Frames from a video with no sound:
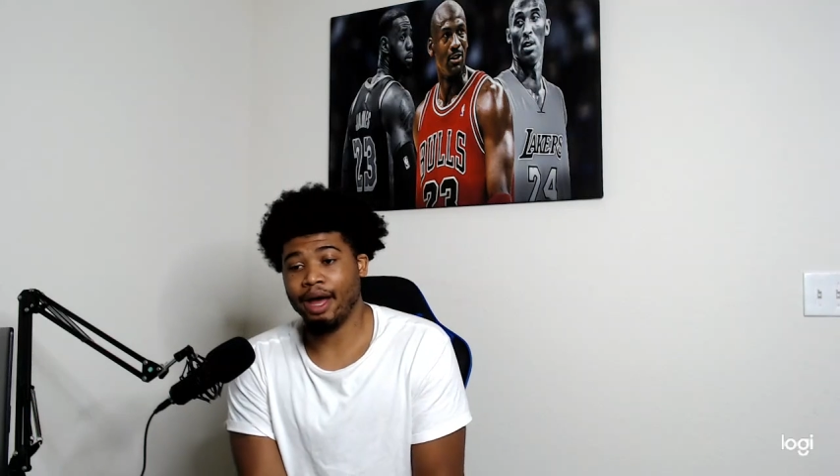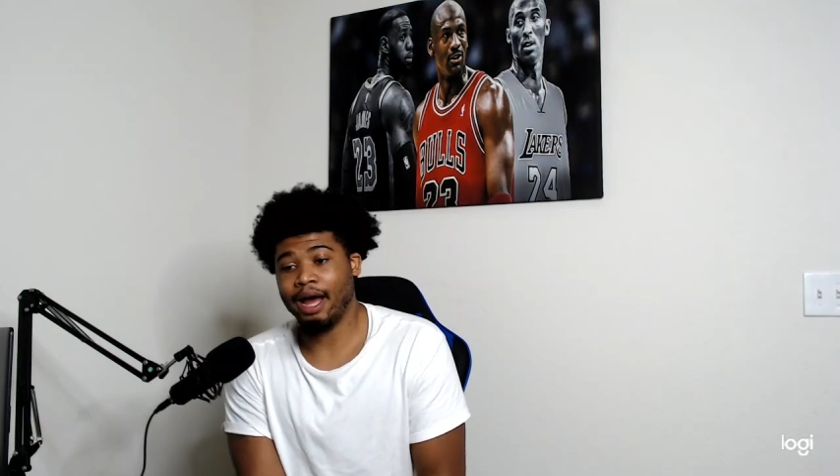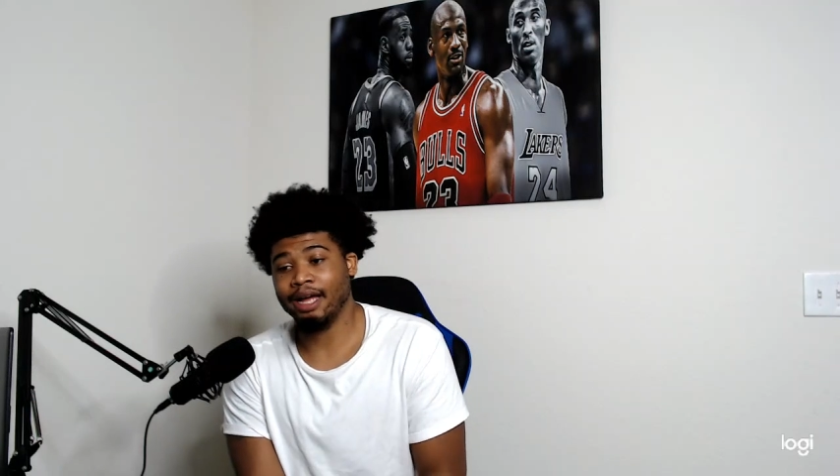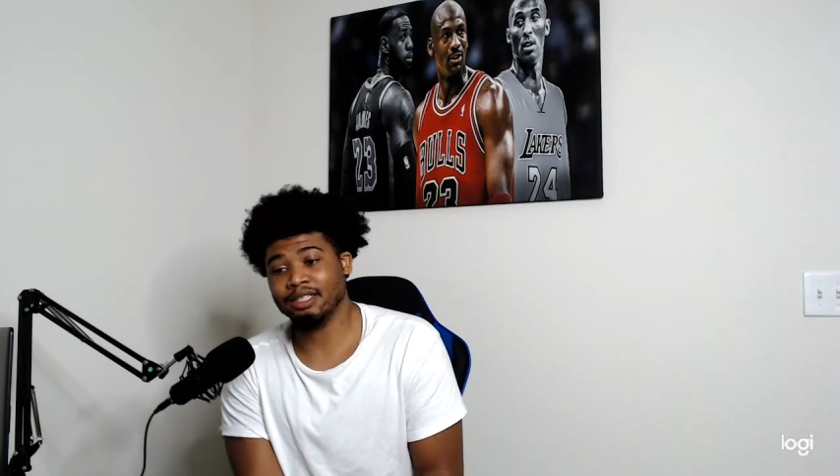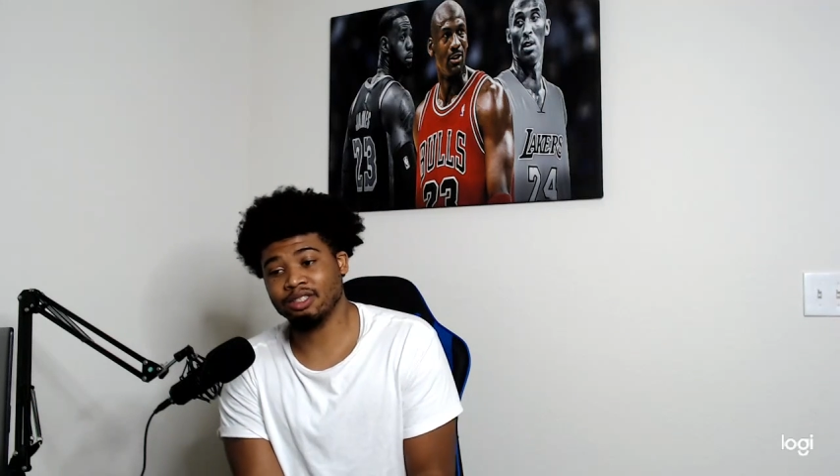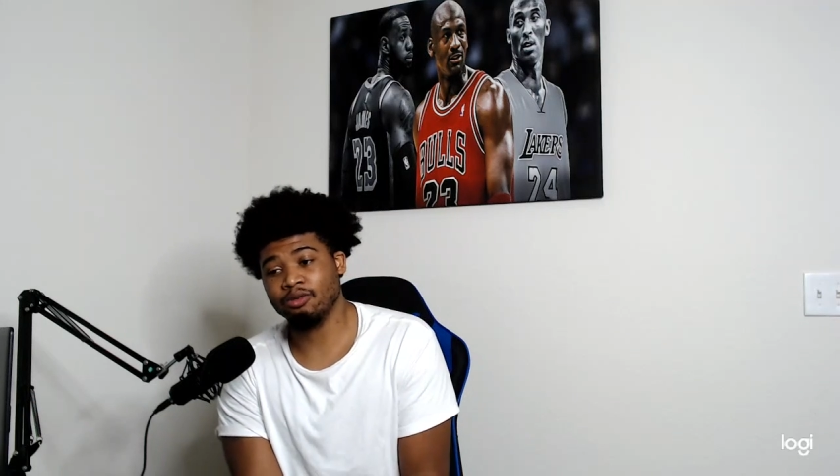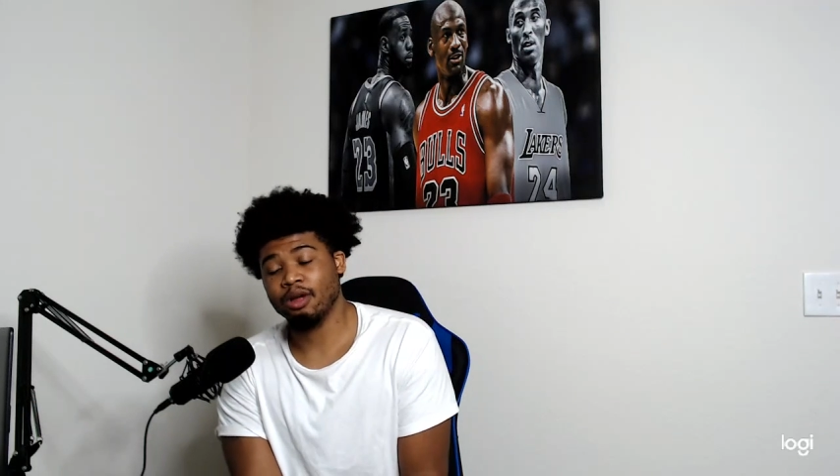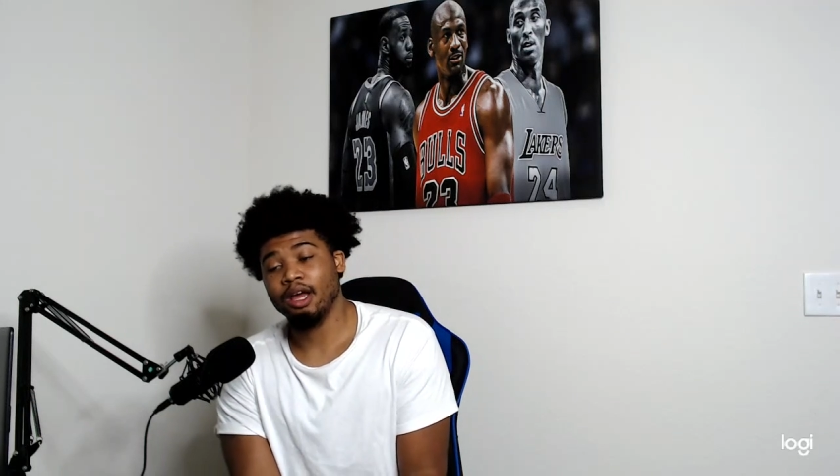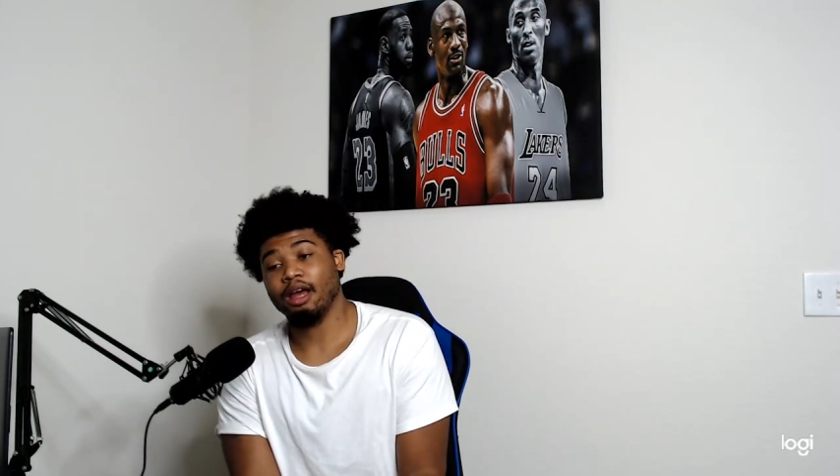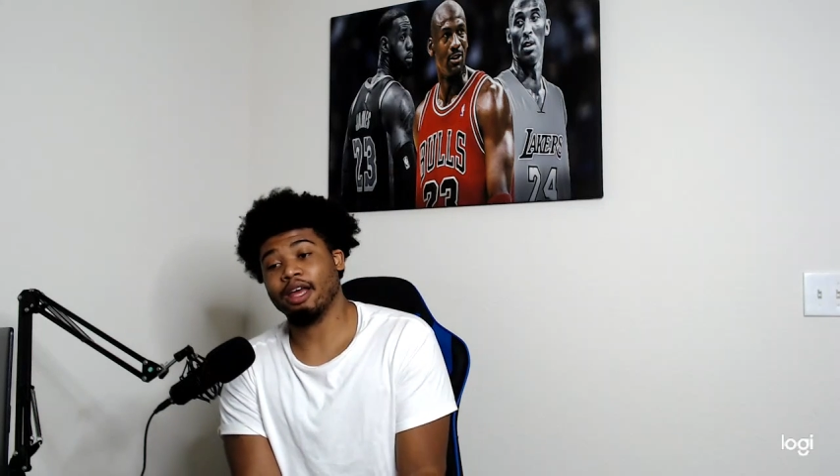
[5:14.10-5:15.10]
I assume
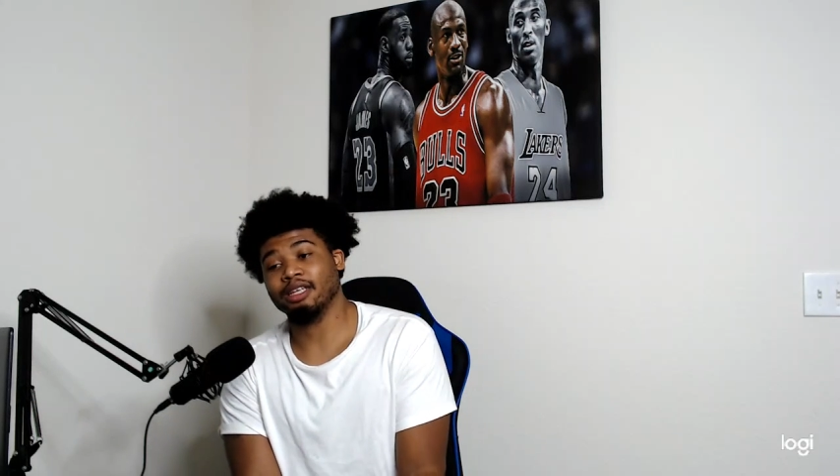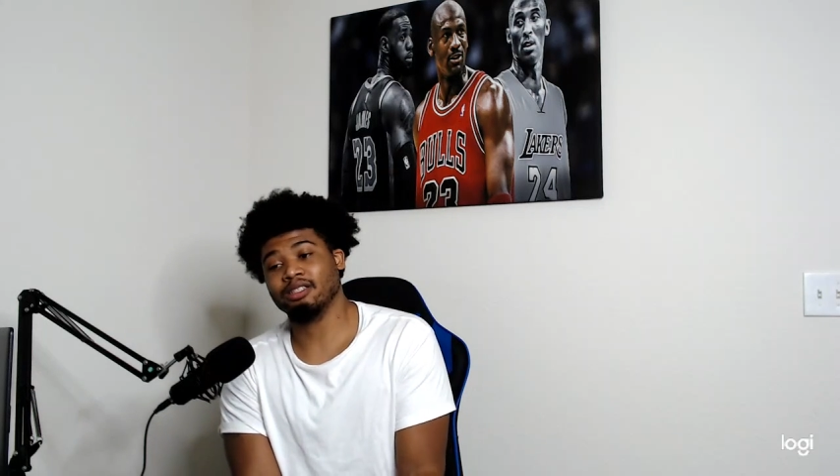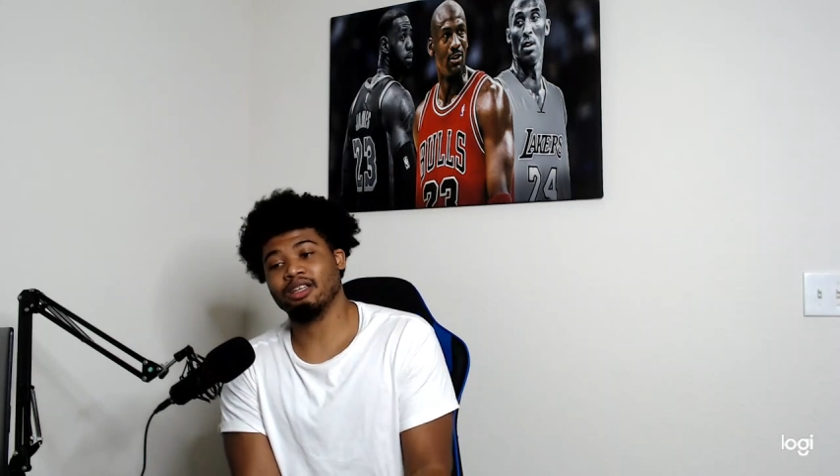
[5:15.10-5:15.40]
because